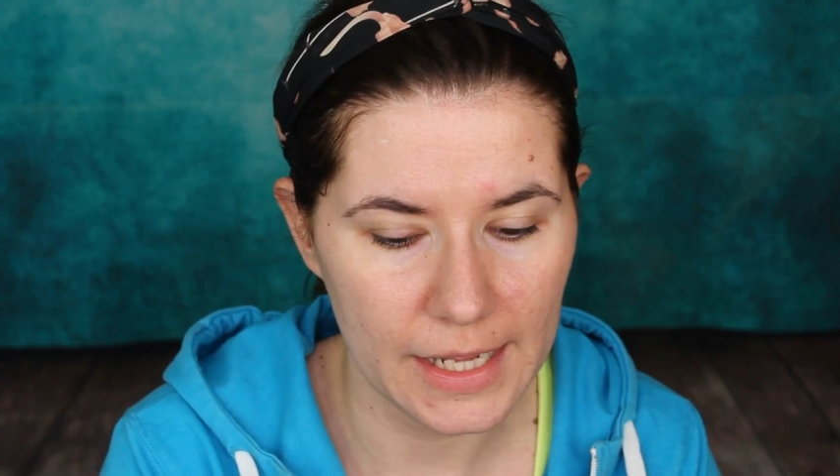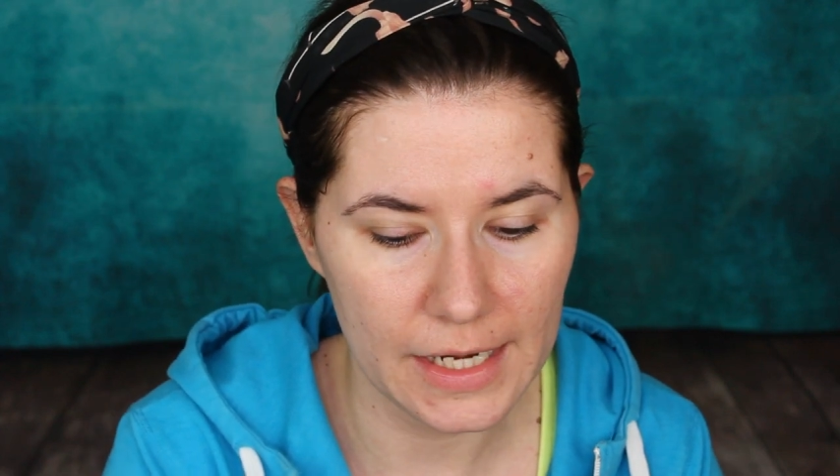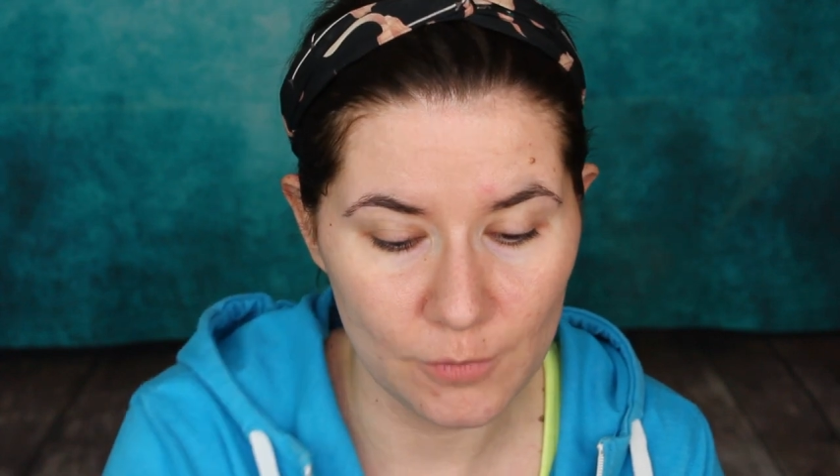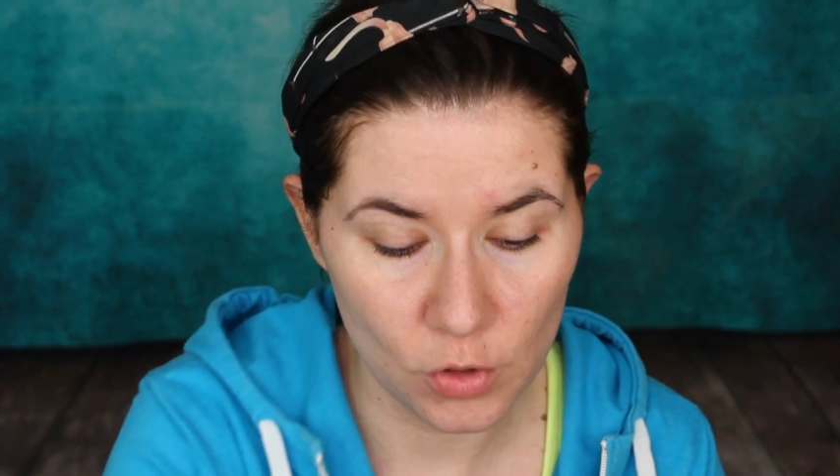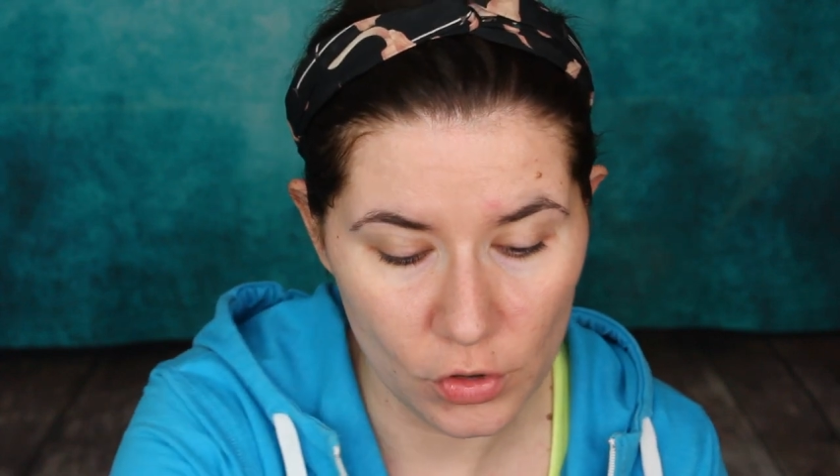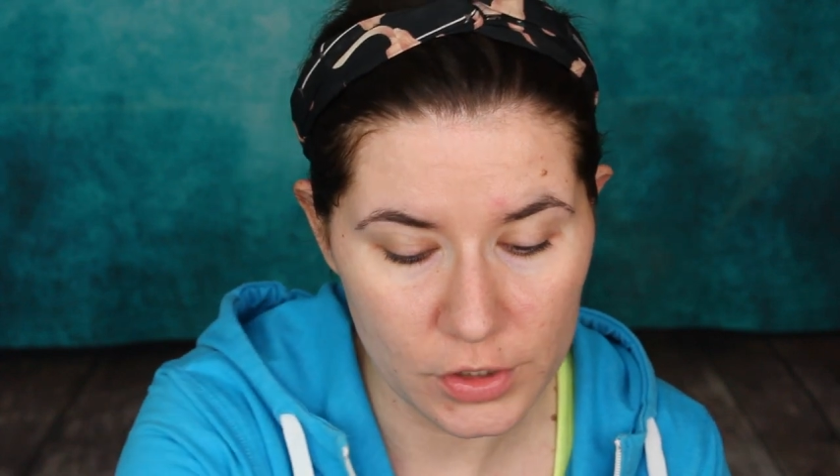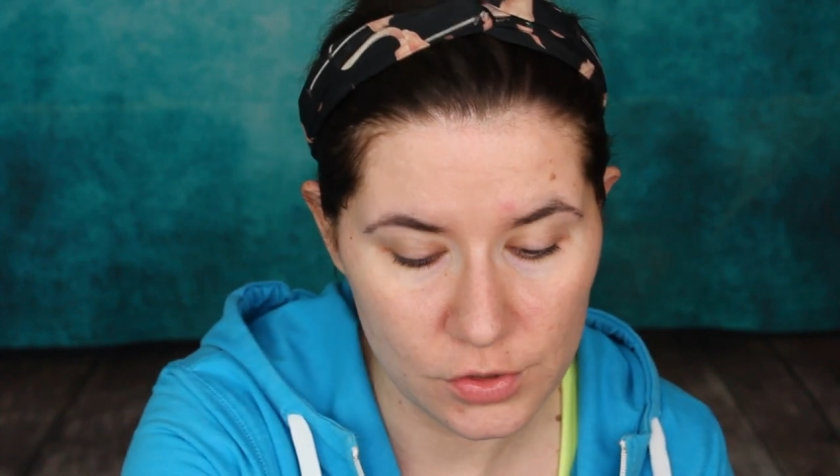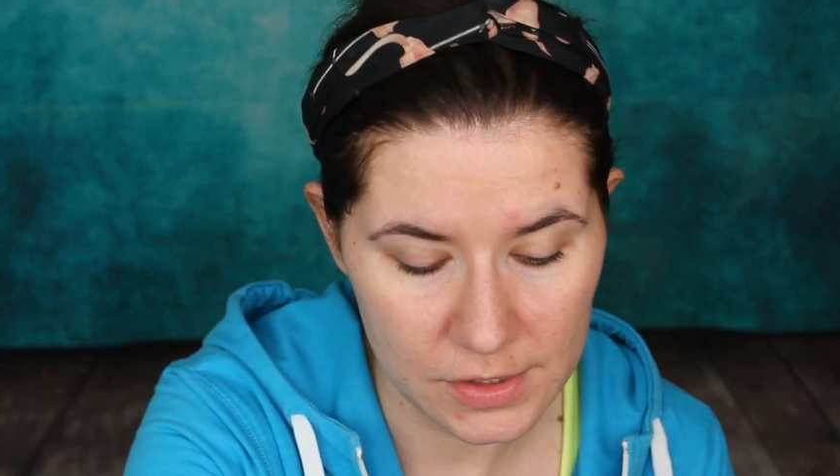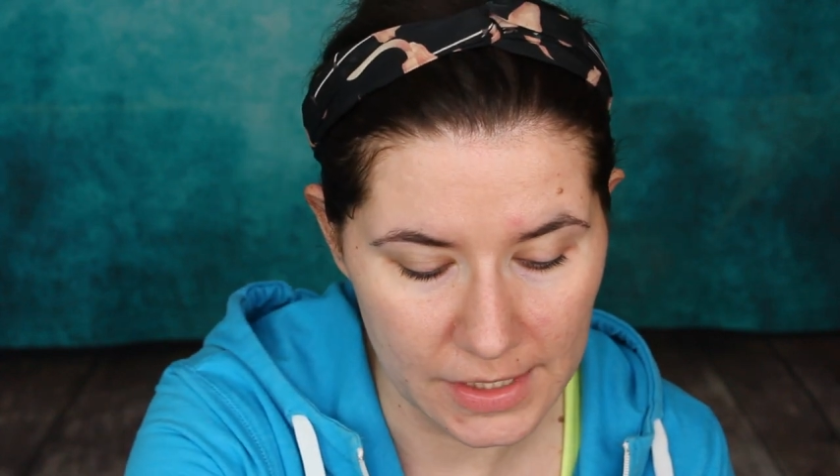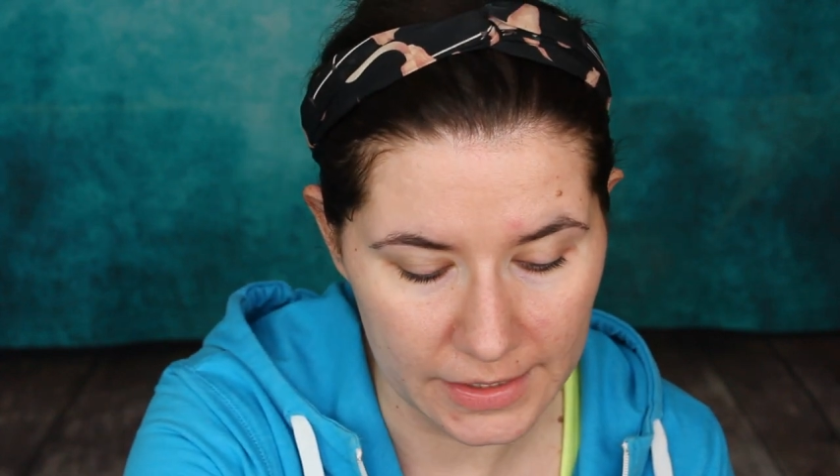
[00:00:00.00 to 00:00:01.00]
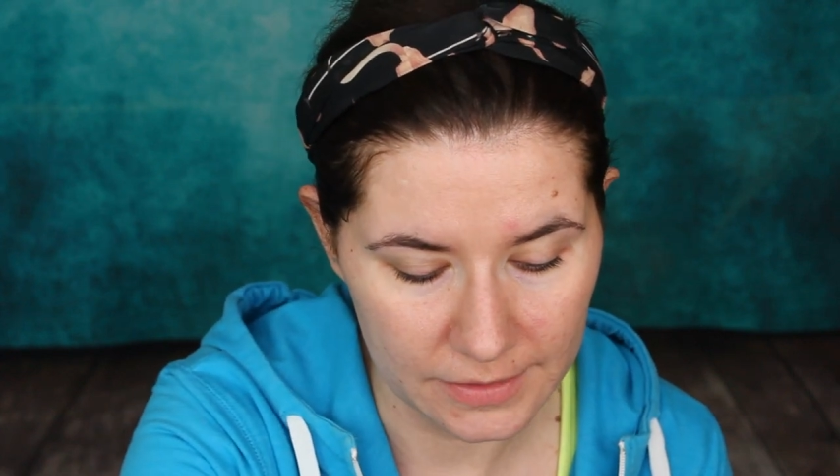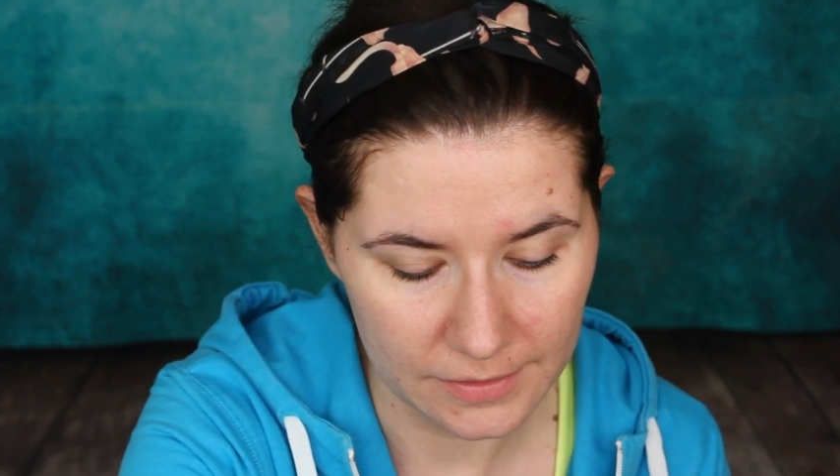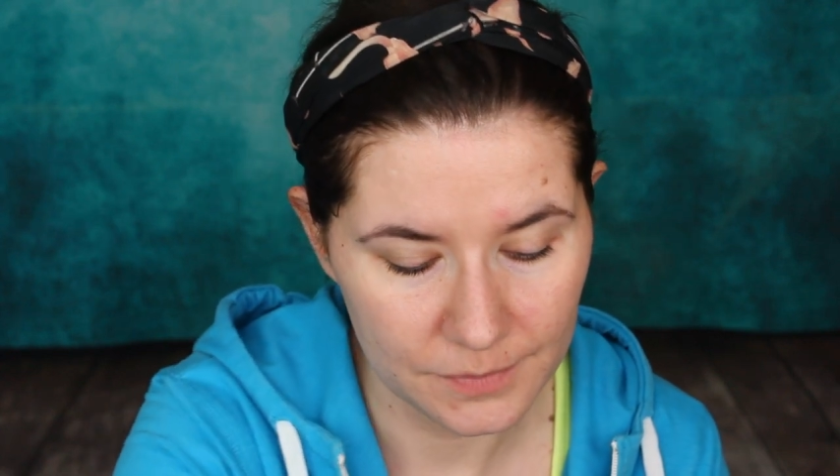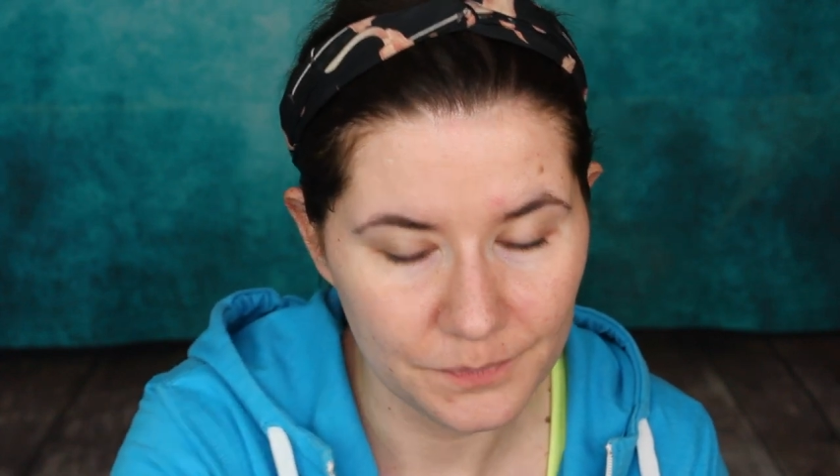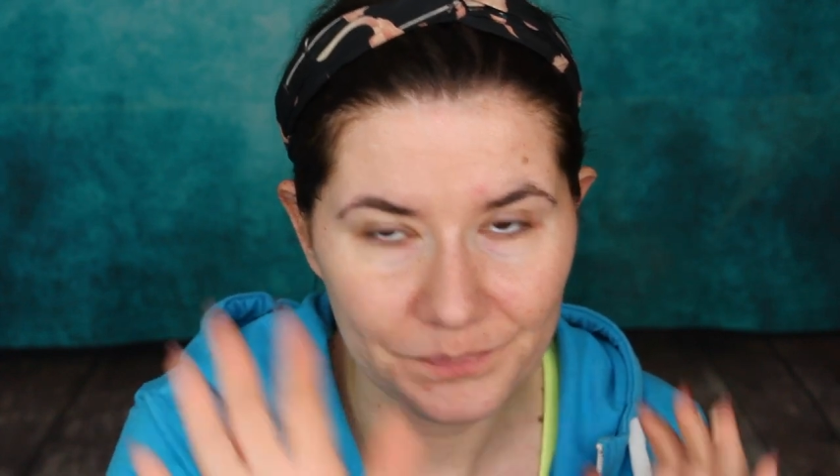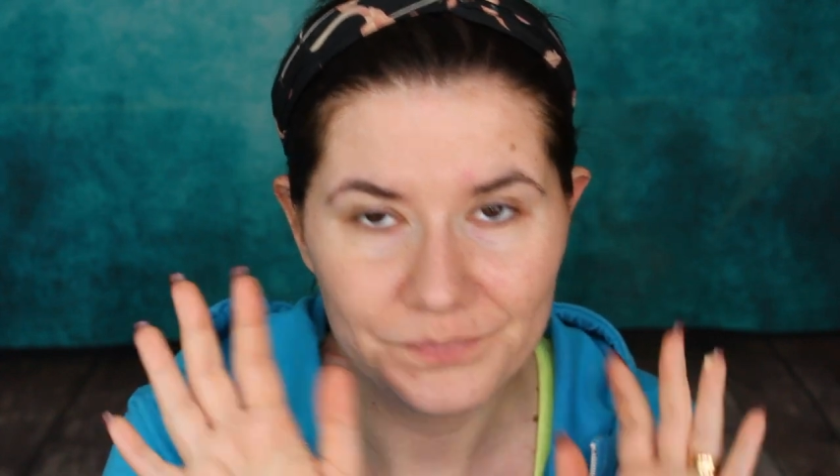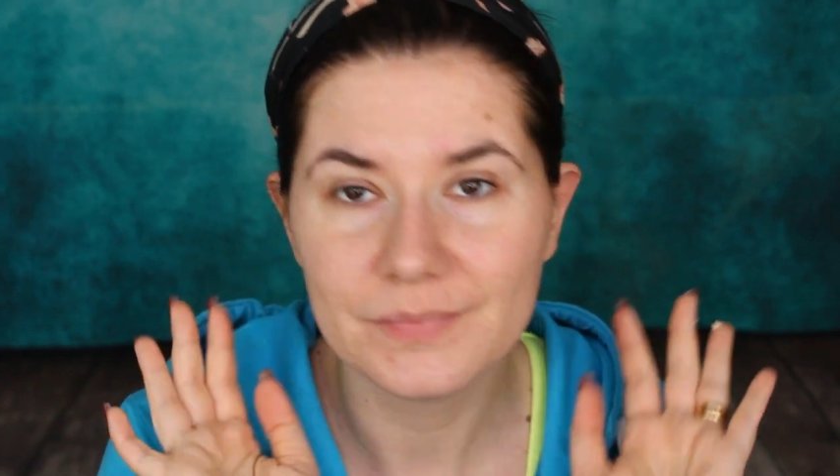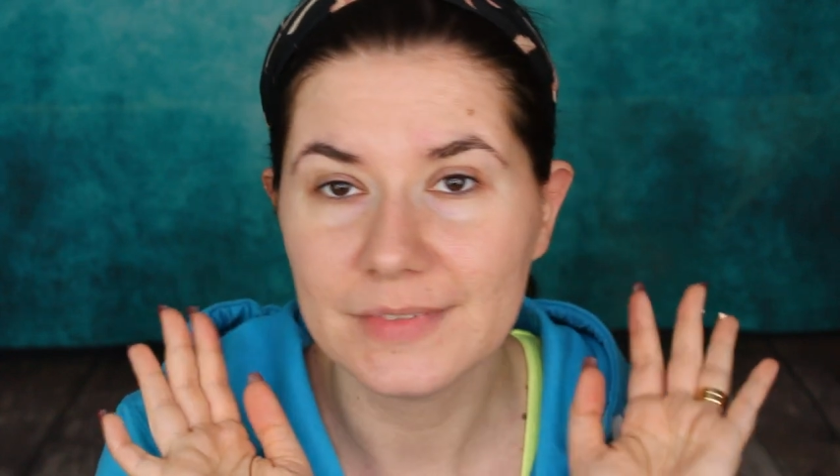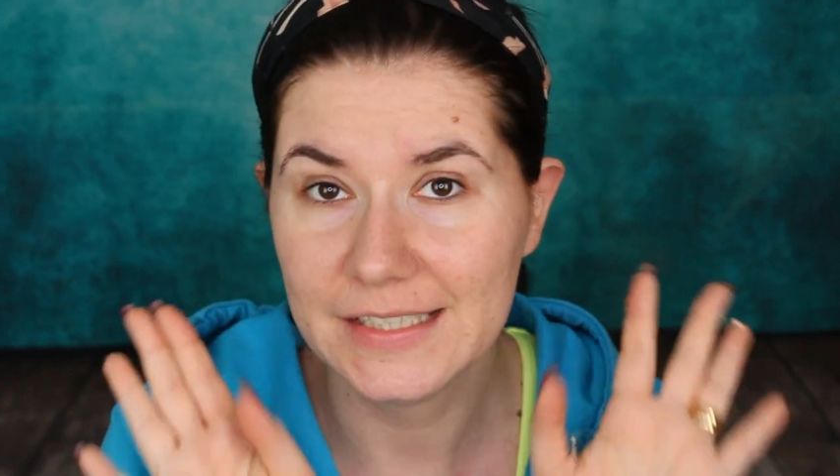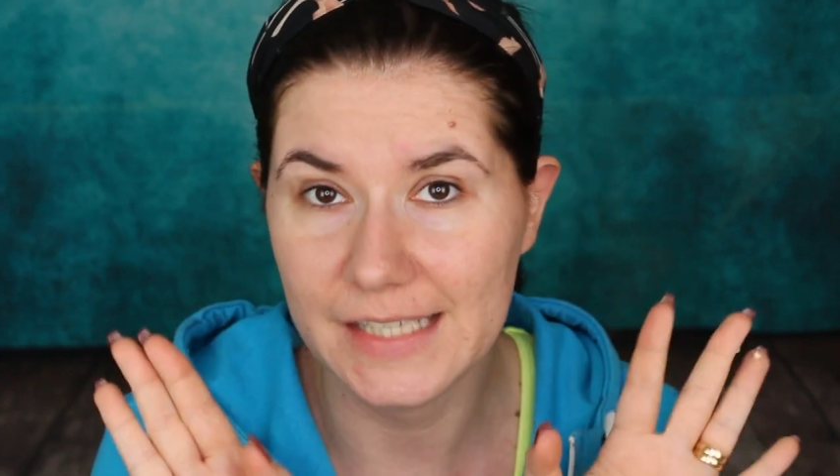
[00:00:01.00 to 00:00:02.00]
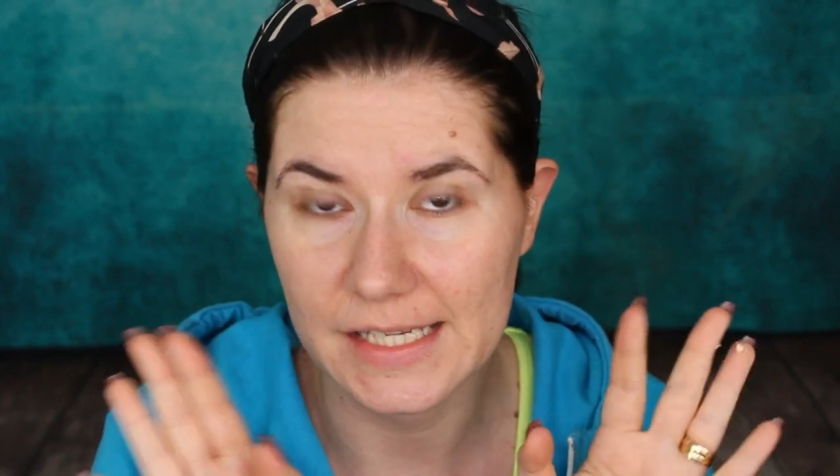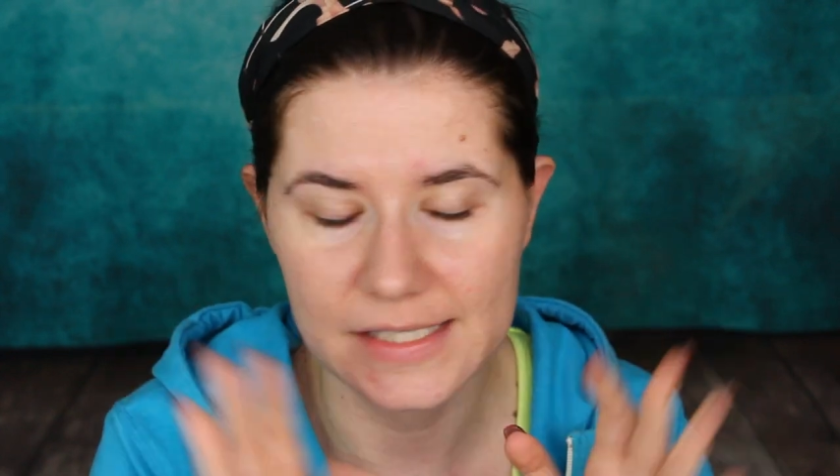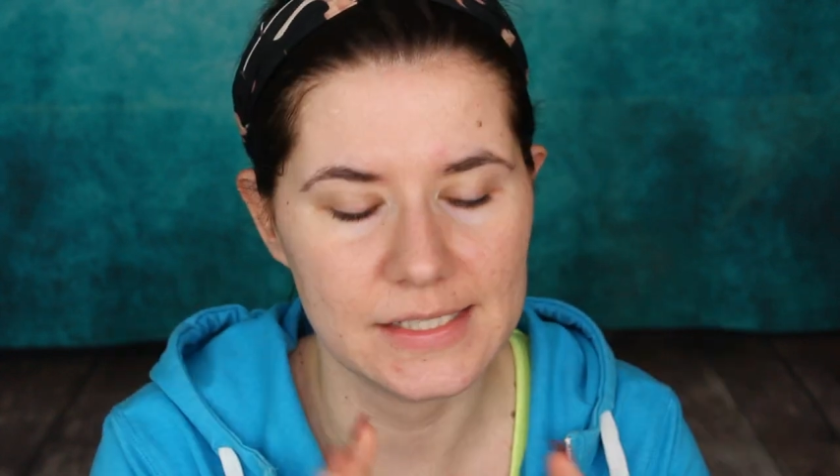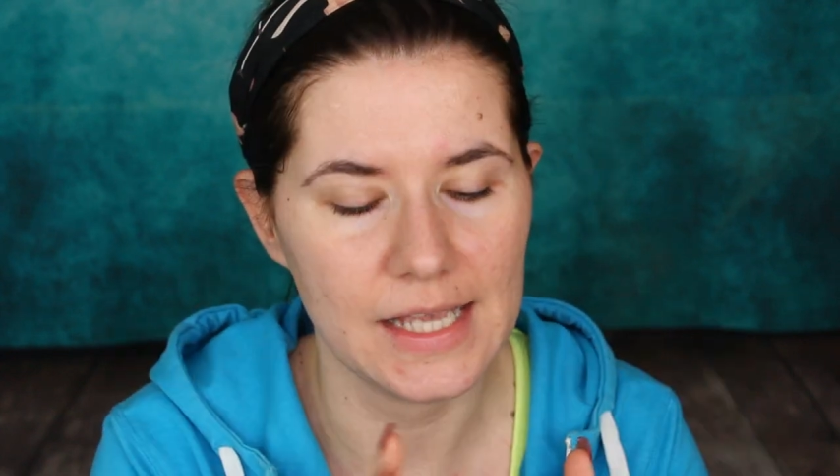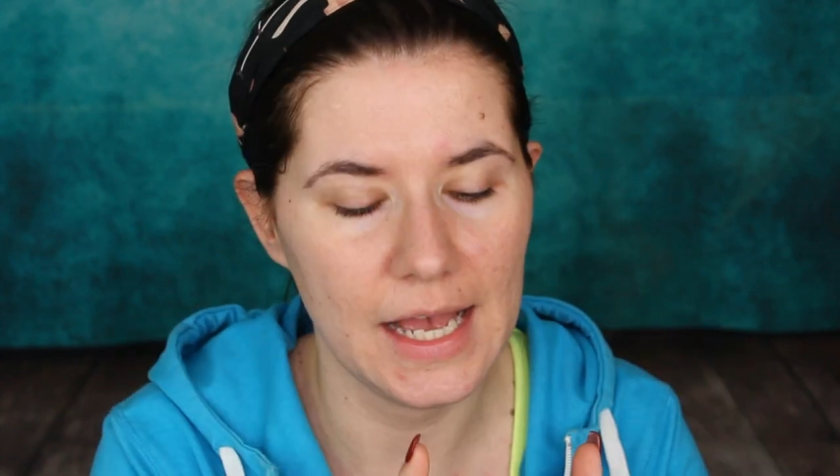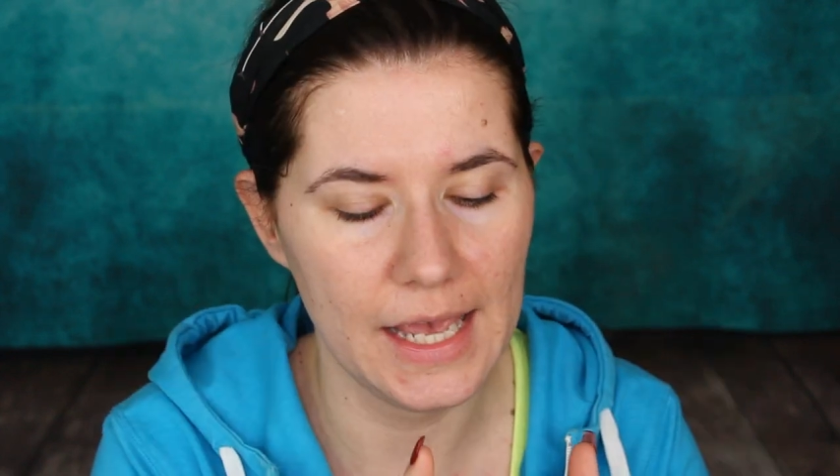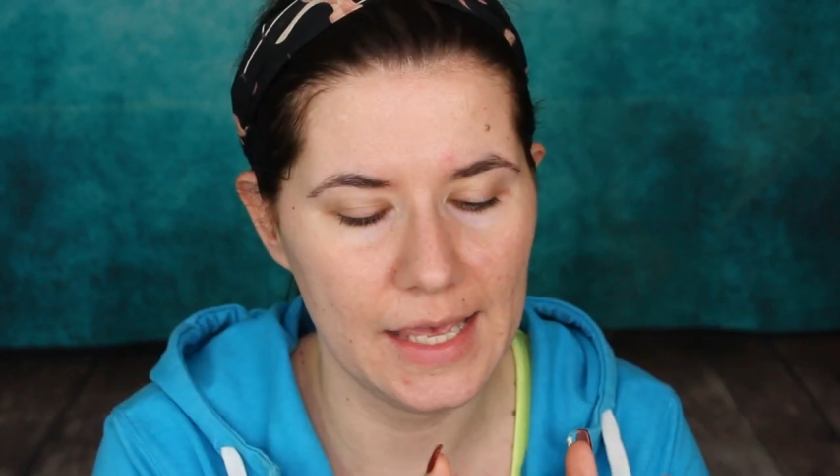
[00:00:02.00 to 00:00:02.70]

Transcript: And I'm going to set it. Yes, I